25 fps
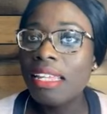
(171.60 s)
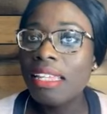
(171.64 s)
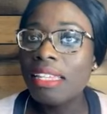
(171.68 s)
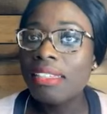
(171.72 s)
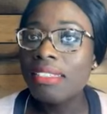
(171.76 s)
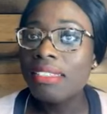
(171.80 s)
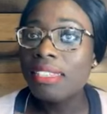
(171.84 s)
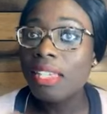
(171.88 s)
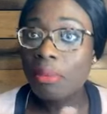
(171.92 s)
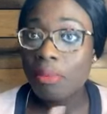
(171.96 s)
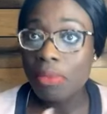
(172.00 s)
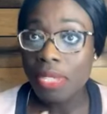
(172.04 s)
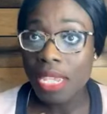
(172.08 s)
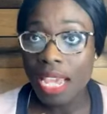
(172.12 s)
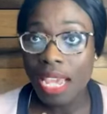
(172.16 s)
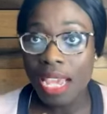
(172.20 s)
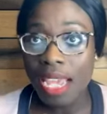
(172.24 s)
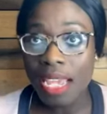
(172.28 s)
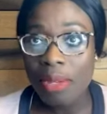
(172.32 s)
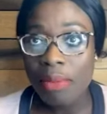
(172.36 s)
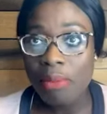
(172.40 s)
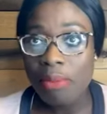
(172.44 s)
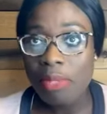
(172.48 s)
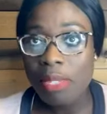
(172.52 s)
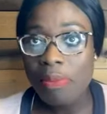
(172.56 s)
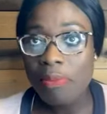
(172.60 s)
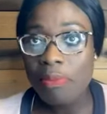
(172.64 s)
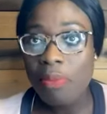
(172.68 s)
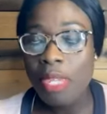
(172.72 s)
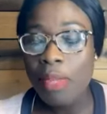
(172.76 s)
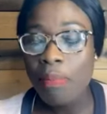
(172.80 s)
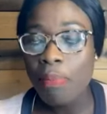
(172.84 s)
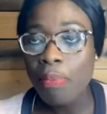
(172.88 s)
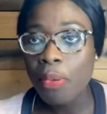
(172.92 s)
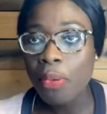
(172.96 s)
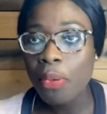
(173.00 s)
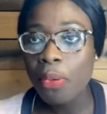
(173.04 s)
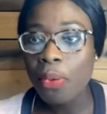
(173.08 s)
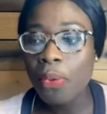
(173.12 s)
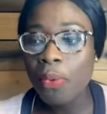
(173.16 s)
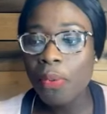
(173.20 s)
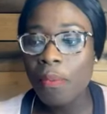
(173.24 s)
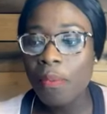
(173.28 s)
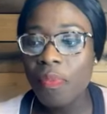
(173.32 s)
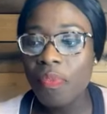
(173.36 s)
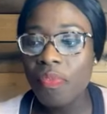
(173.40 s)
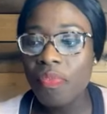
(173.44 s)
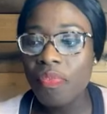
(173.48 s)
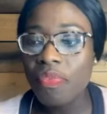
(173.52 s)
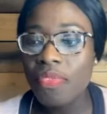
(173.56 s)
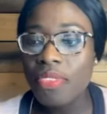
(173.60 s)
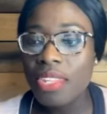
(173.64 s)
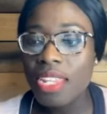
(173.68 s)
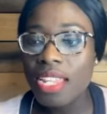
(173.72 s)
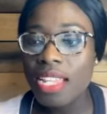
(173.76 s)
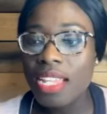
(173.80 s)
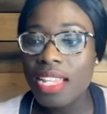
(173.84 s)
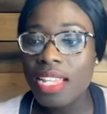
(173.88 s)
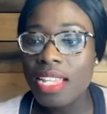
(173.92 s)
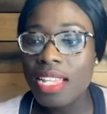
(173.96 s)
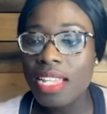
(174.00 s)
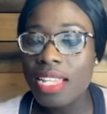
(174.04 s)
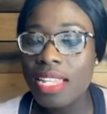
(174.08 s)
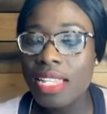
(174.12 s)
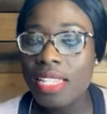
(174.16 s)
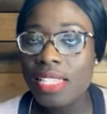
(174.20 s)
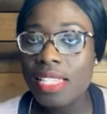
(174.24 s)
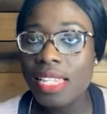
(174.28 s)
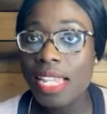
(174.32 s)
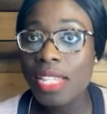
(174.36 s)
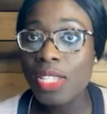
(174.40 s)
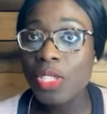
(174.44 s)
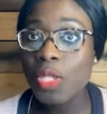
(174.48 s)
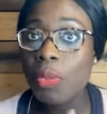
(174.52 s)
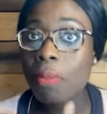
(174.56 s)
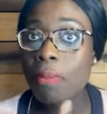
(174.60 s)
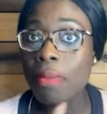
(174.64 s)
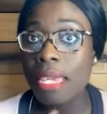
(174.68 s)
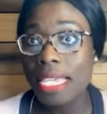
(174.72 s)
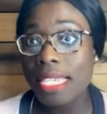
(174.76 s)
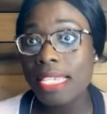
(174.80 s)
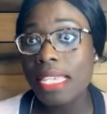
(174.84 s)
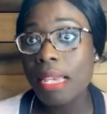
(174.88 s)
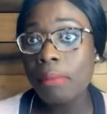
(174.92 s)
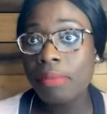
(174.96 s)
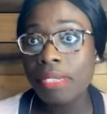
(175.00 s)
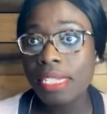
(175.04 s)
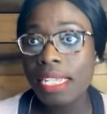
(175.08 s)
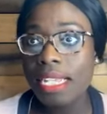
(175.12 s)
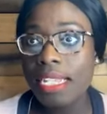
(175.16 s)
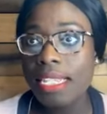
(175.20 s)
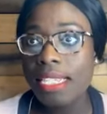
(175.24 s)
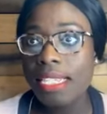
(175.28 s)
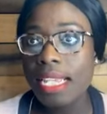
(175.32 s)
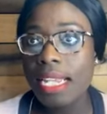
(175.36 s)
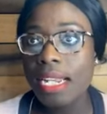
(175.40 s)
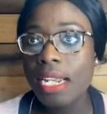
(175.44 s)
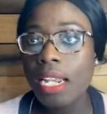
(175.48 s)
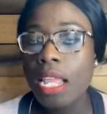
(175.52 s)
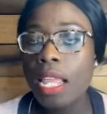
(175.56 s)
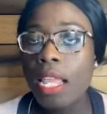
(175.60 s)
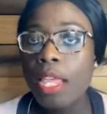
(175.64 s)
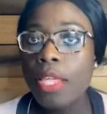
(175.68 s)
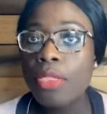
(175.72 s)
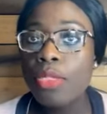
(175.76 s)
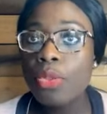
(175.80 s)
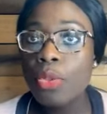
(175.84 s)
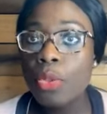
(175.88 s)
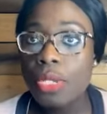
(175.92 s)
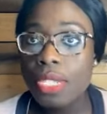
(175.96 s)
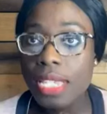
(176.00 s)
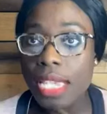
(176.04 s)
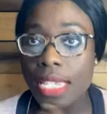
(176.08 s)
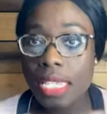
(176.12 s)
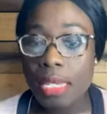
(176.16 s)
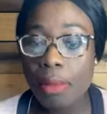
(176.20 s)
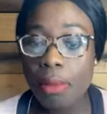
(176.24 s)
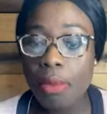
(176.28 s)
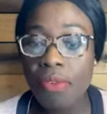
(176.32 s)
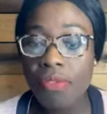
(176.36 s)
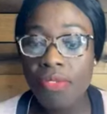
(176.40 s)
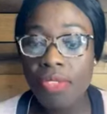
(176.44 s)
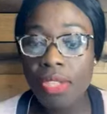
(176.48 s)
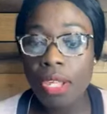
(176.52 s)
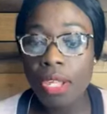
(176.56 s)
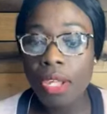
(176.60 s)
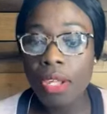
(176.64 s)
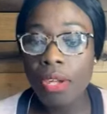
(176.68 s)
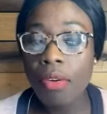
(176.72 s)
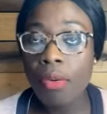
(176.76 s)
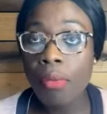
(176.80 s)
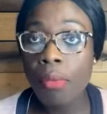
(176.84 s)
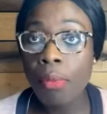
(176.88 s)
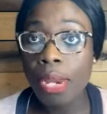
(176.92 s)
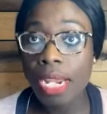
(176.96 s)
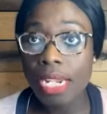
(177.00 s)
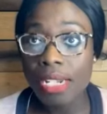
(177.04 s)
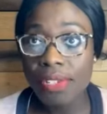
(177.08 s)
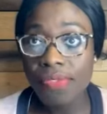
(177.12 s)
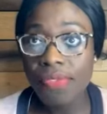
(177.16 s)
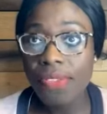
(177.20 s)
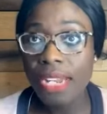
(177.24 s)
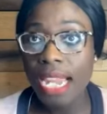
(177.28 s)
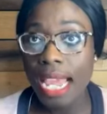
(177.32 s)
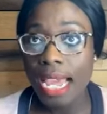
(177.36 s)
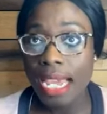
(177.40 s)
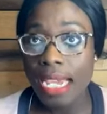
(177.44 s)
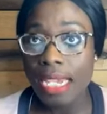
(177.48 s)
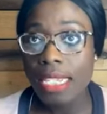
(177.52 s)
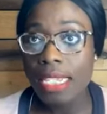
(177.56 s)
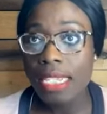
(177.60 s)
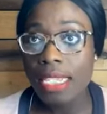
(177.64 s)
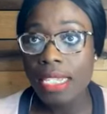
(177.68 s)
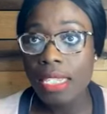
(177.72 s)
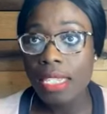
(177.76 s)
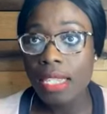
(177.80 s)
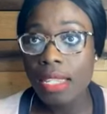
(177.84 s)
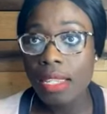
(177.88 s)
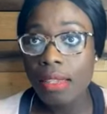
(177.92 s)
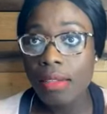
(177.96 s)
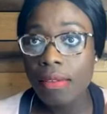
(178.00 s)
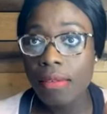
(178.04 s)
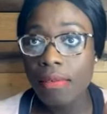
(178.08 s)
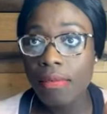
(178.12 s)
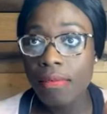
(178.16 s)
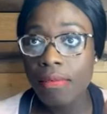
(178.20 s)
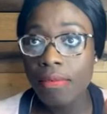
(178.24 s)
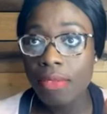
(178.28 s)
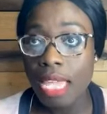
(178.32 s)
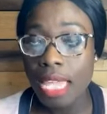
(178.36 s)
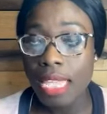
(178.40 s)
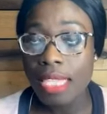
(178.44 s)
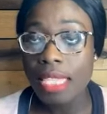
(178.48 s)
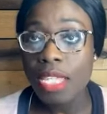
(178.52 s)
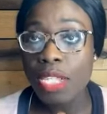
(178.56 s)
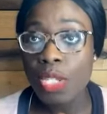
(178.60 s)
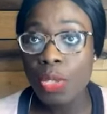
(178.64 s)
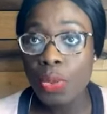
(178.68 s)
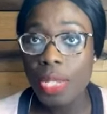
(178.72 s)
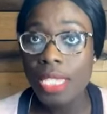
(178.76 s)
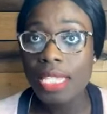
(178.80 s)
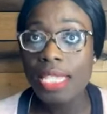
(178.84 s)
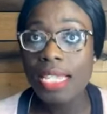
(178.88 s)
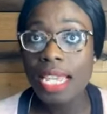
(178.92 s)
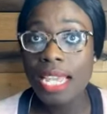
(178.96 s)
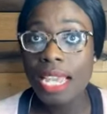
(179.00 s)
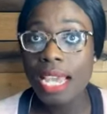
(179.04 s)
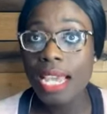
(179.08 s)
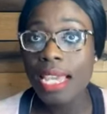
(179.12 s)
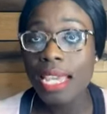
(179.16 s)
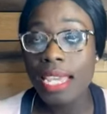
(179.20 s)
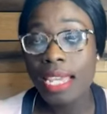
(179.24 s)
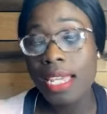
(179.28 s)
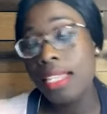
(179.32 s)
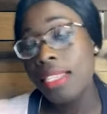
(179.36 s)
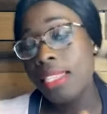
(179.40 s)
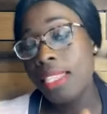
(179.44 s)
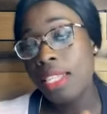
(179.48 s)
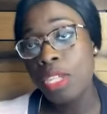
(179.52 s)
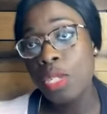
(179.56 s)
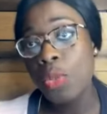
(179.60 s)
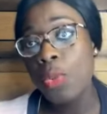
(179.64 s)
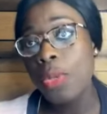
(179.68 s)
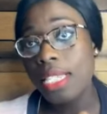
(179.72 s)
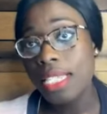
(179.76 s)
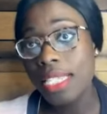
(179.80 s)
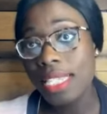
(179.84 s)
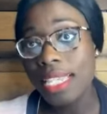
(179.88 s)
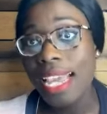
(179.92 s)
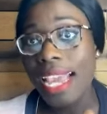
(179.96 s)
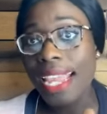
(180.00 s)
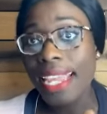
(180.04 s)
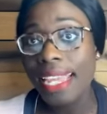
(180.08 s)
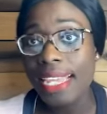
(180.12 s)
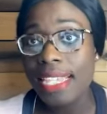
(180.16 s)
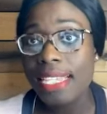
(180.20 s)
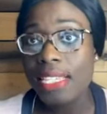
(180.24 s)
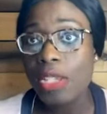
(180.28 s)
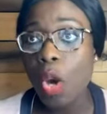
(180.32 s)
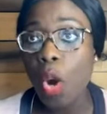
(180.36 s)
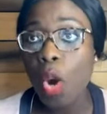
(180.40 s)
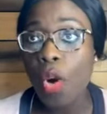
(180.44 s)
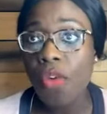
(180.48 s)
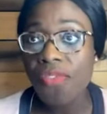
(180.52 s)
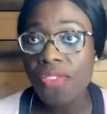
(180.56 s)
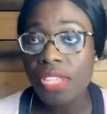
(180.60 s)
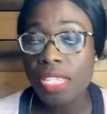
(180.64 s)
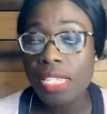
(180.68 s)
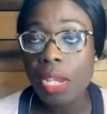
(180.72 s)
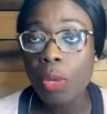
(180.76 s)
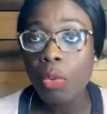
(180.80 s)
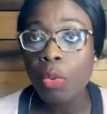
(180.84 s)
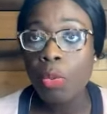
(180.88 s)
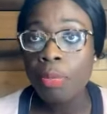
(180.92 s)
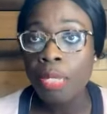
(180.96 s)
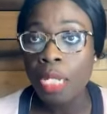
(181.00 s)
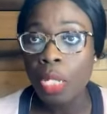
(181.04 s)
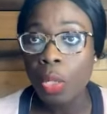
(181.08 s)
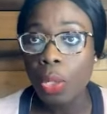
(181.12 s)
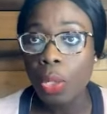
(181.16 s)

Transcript: sometimes people tend to mix up dates, and those are some of the red flags that the USCIS officer will be